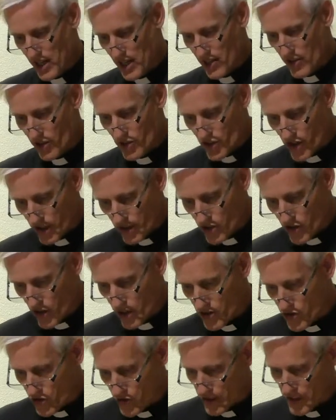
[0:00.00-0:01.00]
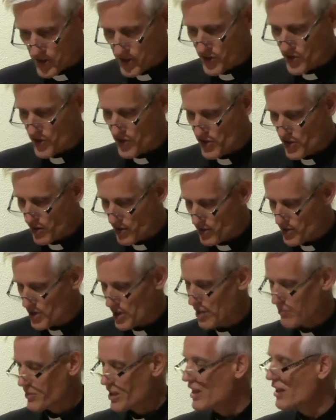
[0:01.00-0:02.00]
The church entrusts to the
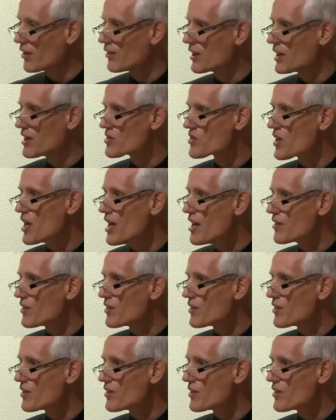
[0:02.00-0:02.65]
seminaries